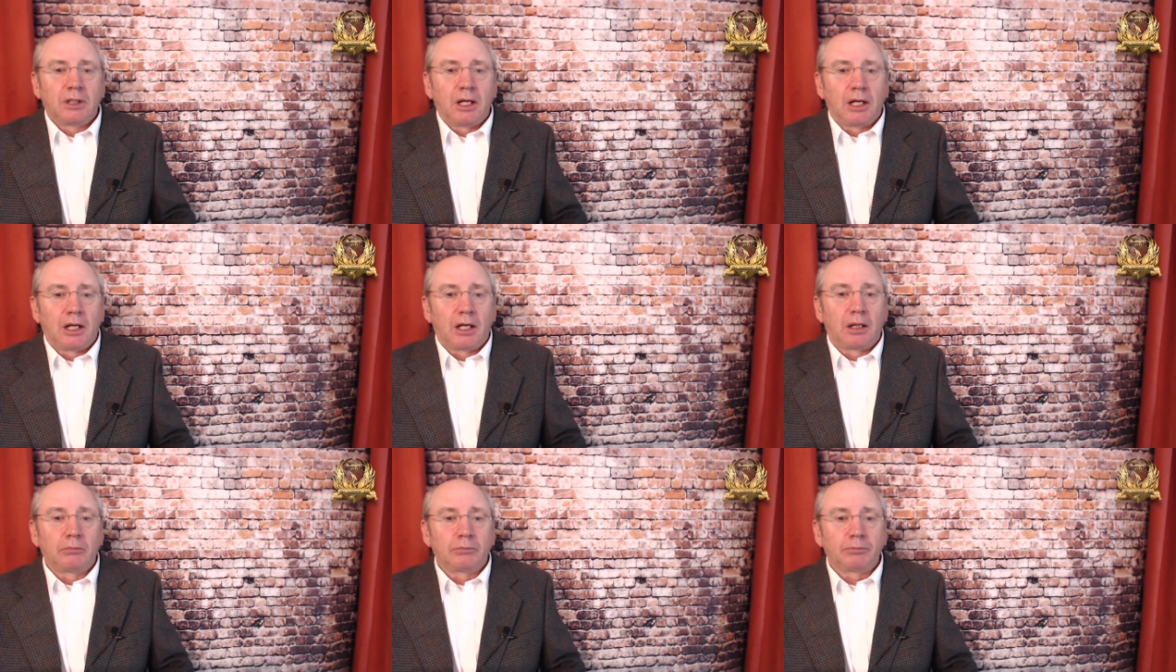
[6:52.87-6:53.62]

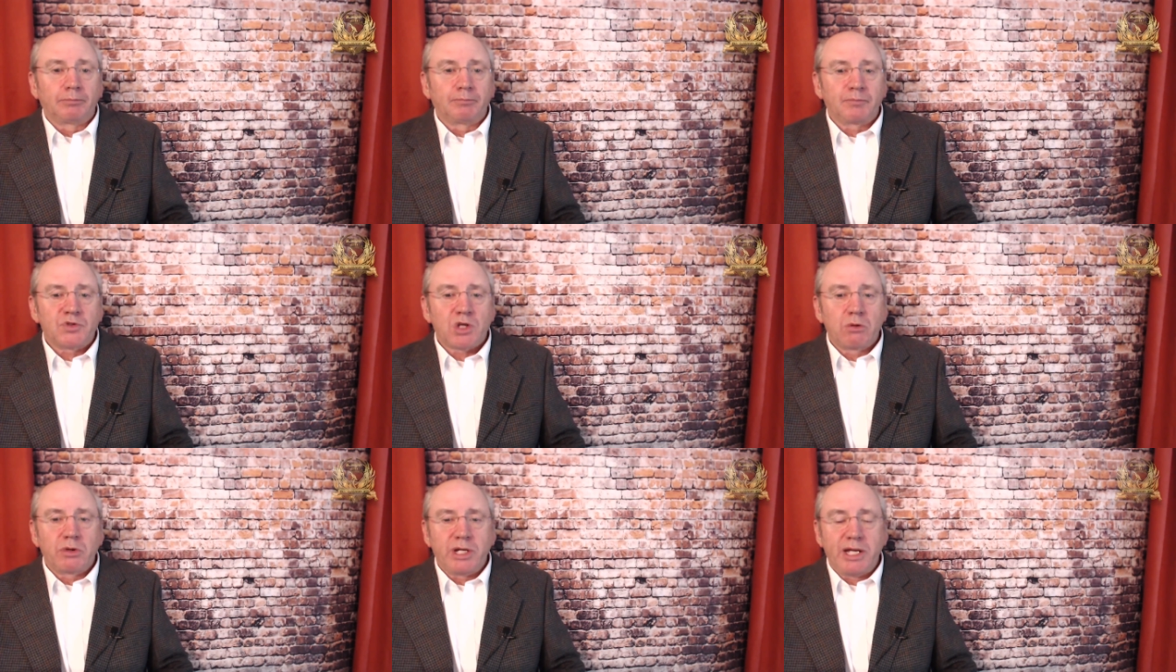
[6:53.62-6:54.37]
Um,
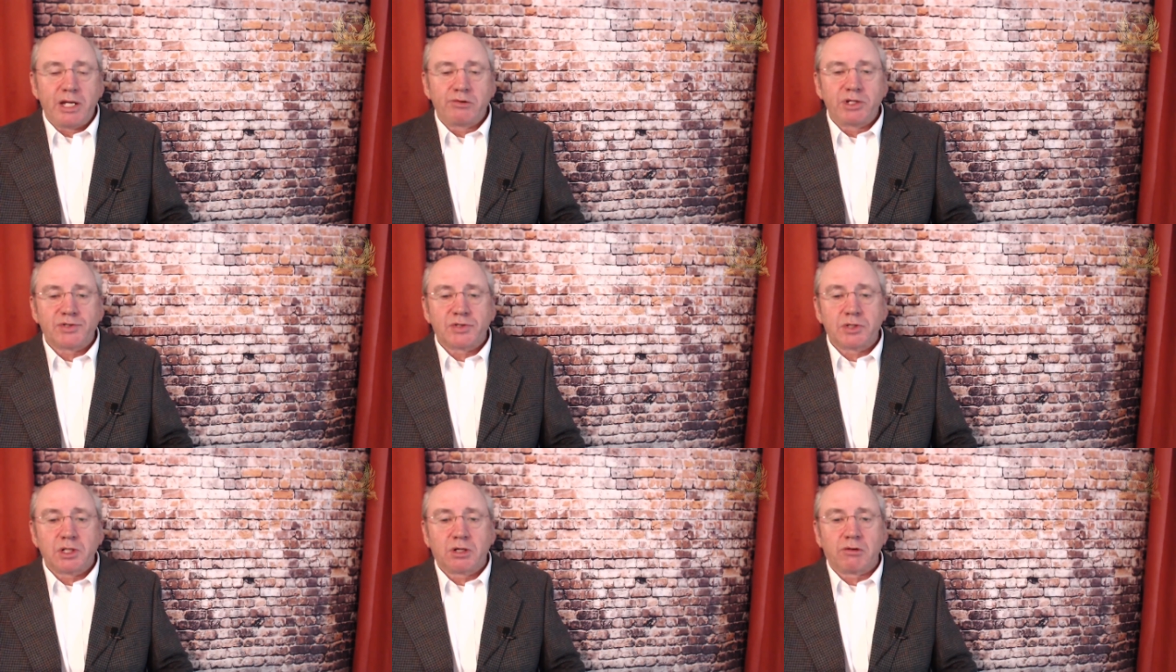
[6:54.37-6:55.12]
so here is
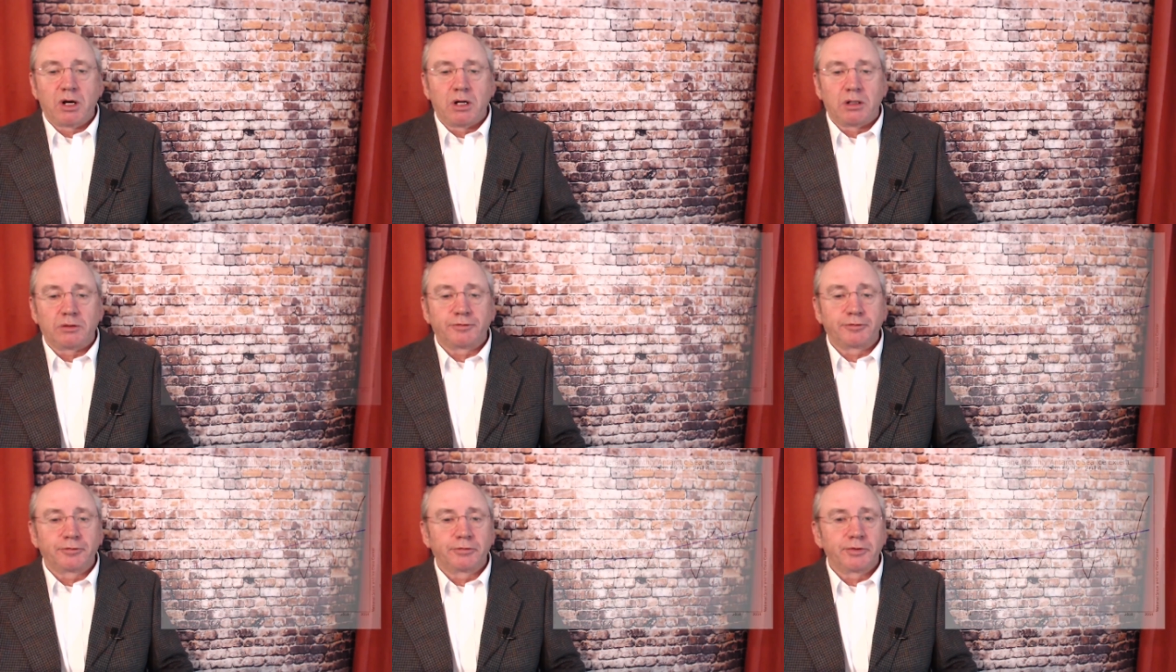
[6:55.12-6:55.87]
the
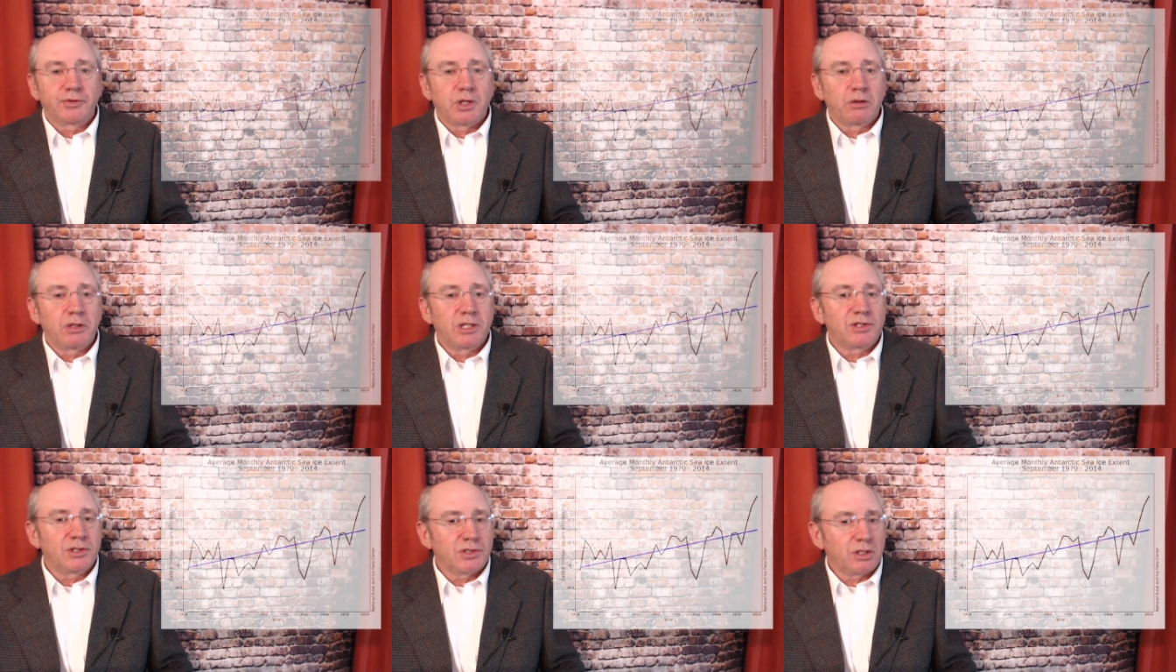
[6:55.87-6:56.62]
graph. So
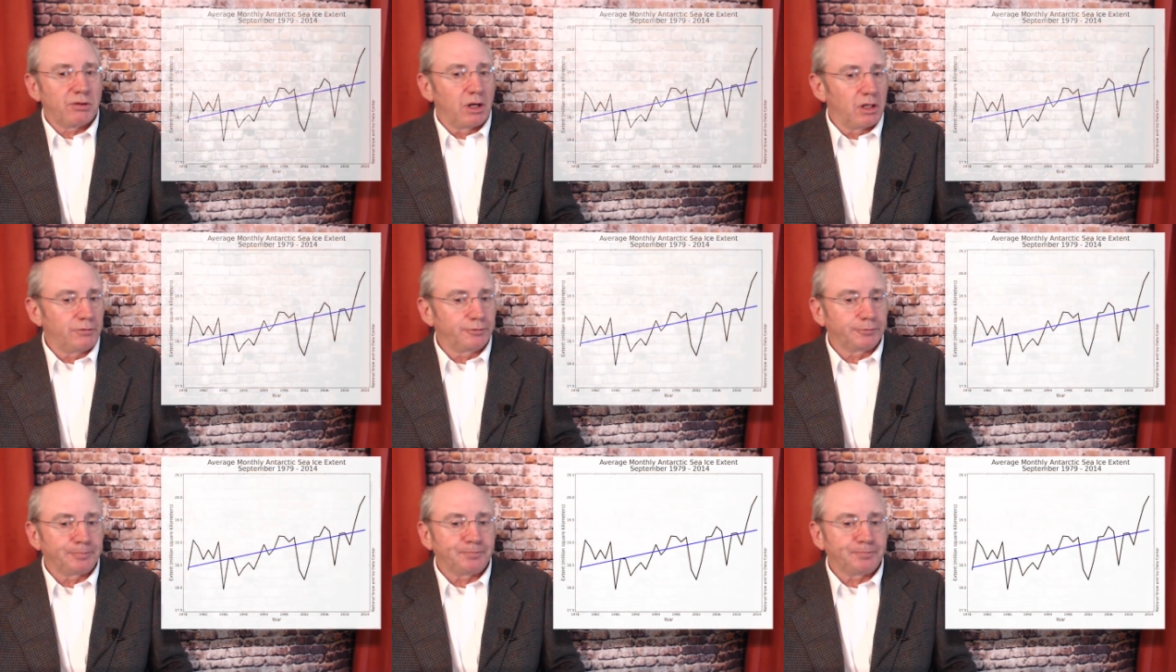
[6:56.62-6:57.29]
this is the graph